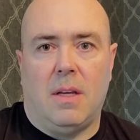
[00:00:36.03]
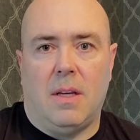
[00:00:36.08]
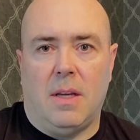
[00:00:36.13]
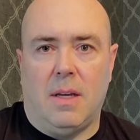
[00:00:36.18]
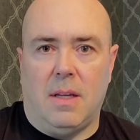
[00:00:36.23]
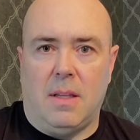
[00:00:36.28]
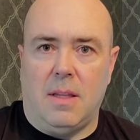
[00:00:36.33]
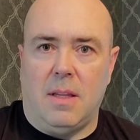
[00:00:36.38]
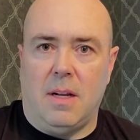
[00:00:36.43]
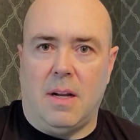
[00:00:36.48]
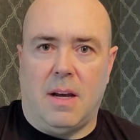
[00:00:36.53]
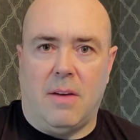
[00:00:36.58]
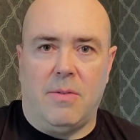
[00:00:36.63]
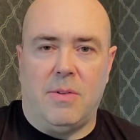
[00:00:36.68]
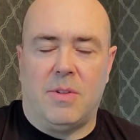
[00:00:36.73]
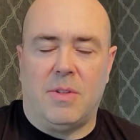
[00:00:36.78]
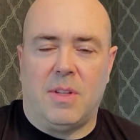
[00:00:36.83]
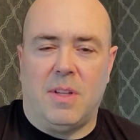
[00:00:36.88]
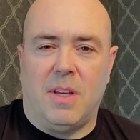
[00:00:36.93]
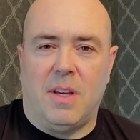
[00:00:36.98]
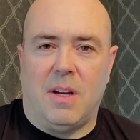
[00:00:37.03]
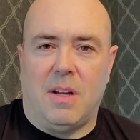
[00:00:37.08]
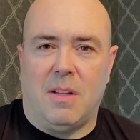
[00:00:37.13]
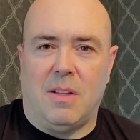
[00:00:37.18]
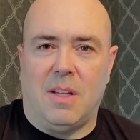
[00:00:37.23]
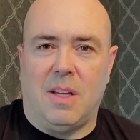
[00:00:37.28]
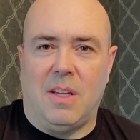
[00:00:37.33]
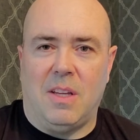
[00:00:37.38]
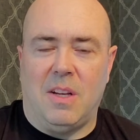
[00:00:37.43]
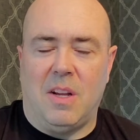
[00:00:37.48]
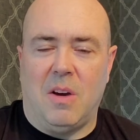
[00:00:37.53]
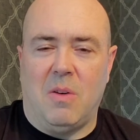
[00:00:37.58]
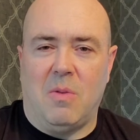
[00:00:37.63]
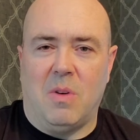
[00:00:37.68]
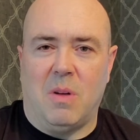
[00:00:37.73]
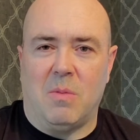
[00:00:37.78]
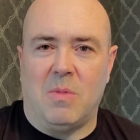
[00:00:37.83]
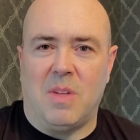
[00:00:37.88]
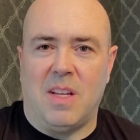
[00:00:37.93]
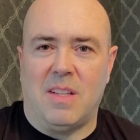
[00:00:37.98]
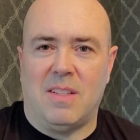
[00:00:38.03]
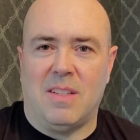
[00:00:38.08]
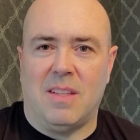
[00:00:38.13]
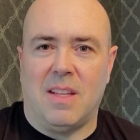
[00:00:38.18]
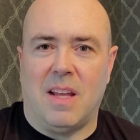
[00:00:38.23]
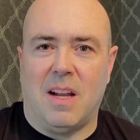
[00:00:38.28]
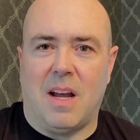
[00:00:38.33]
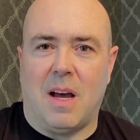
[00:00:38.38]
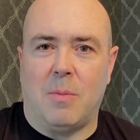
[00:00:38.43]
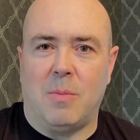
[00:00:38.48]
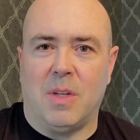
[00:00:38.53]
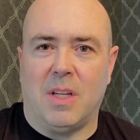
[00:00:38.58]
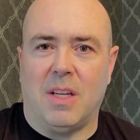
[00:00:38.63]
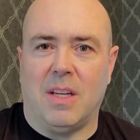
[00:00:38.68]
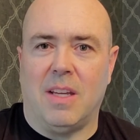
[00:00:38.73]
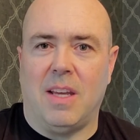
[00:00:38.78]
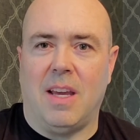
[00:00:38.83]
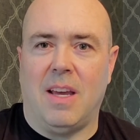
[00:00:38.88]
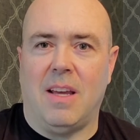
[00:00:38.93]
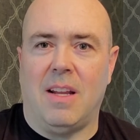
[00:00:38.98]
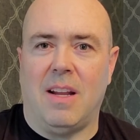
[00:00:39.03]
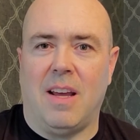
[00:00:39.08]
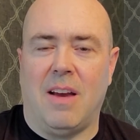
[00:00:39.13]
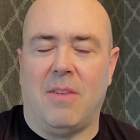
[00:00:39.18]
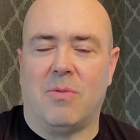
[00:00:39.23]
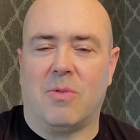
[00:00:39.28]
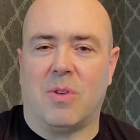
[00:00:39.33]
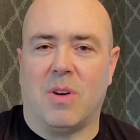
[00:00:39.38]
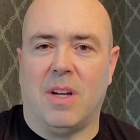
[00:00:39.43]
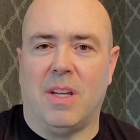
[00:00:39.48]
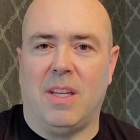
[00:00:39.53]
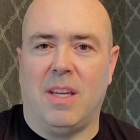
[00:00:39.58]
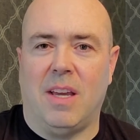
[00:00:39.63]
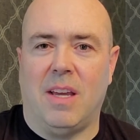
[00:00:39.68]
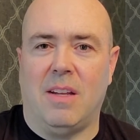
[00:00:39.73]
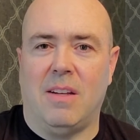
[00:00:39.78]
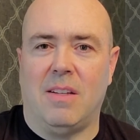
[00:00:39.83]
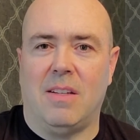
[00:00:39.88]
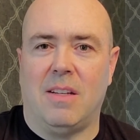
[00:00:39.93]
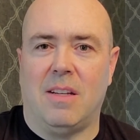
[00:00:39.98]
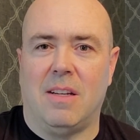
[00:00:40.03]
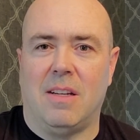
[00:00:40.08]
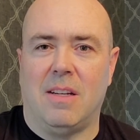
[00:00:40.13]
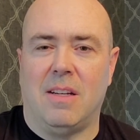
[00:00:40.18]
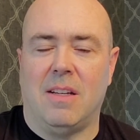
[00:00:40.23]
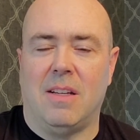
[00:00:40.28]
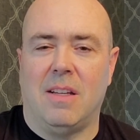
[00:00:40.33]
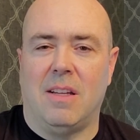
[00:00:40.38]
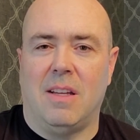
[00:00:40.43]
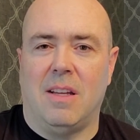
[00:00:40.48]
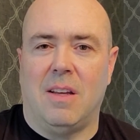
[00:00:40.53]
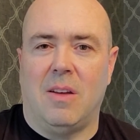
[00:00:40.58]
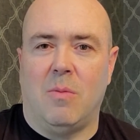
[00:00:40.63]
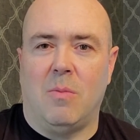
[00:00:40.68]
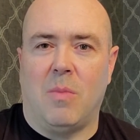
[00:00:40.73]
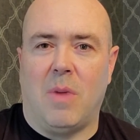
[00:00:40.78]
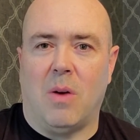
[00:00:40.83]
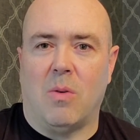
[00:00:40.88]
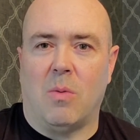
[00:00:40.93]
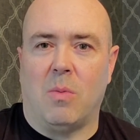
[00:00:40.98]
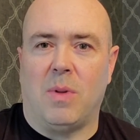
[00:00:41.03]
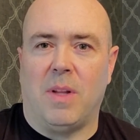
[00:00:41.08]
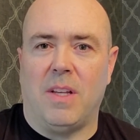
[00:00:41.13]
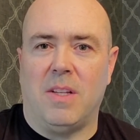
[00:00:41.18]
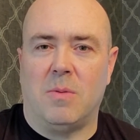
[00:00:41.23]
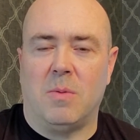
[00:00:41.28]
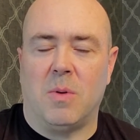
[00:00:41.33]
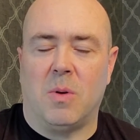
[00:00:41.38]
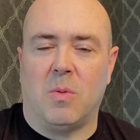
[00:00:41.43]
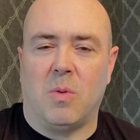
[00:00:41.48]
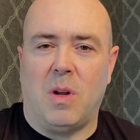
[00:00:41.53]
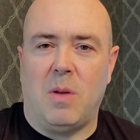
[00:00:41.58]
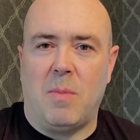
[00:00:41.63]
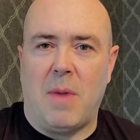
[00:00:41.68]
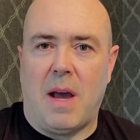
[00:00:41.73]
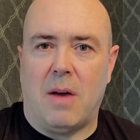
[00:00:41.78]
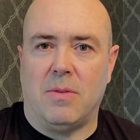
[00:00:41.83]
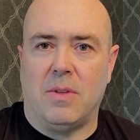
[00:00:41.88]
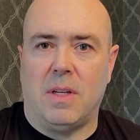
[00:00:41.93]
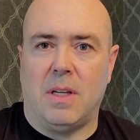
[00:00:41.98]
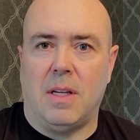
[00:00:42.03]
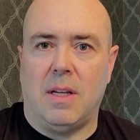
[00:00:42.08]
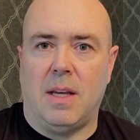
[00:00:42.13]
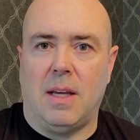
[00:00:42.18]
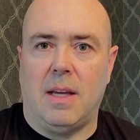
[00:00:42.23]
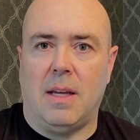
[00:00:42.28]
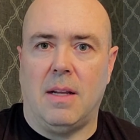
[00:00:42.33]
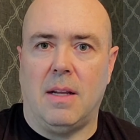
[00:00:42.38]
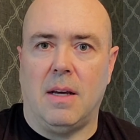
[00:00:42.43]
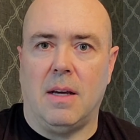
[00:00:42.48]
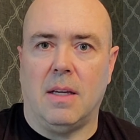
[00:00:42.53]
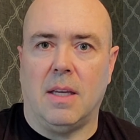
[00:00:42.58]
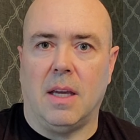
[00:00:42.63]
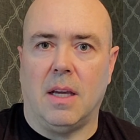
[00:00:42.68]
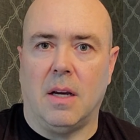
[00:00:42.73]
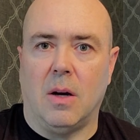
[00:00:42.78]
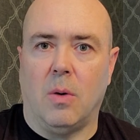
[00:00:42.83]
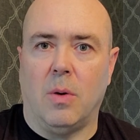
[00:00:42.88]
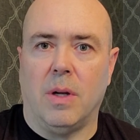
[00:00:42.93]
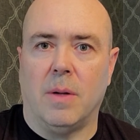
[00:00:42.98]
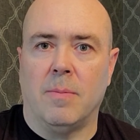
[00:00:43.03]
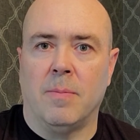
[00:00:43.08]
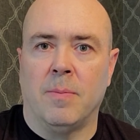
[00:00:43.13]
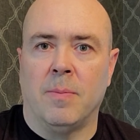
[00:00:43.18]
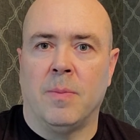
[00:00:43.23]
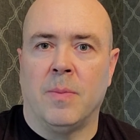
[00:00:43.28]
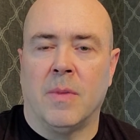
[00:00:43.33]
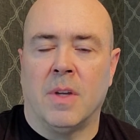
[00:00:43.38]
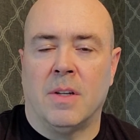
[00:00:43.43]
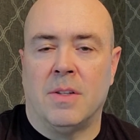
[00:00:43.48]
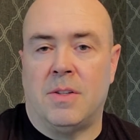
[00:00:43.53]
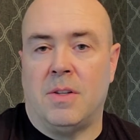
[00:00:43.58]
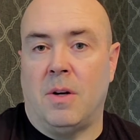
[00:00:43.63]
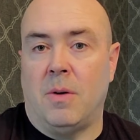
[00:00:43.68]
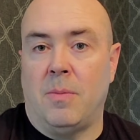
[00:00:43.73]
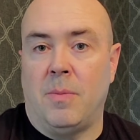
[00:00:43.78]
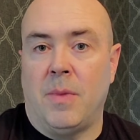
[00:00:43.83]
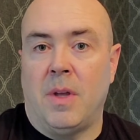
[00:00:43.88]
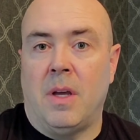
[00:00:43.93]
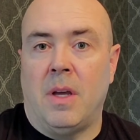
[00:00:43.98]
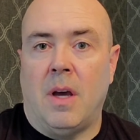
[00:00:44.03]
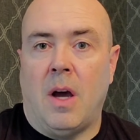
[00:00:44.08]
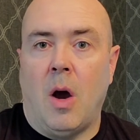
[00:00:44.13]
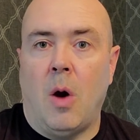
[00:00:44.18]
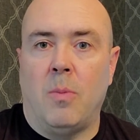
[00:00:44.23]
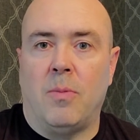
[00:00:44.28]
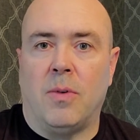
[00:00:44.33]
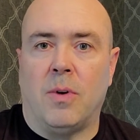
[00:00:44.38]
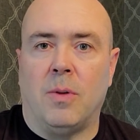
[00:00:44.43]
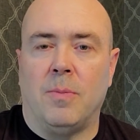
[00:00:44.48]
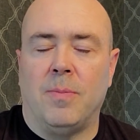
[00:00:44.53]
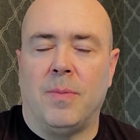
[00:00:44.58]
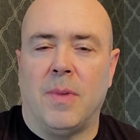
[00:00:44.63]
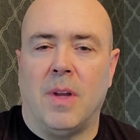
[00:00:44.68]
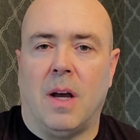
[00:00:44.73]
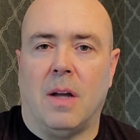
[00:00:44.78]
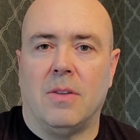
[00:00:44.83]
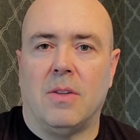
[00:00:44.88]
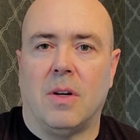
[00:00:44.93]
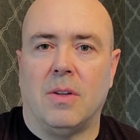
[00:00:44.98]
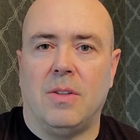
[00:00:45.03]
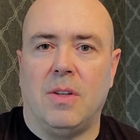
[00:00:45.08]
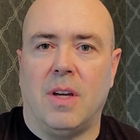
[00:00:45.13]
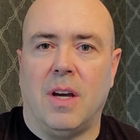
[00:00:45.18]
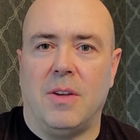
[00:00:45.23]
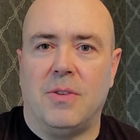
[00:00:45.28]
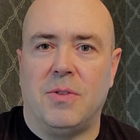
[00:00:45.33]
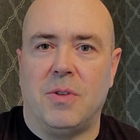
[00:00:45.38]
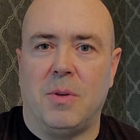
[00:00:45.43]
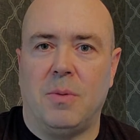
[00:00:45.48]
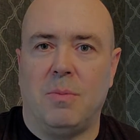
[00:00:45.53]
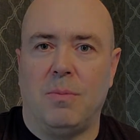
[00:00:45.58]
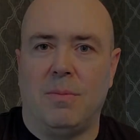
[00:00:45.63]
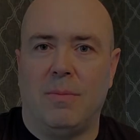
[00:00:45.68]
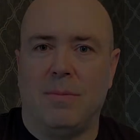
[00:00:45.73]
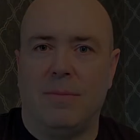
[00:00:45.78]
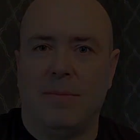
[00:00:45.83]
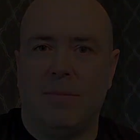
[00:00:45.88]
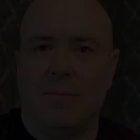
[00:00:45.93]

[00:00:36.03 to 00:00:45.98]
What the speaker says: And then obviously I'll let you know when I'm testing that optic again after I get my replacement remounted and get going. So hopeful. I'll talk to you guys soon.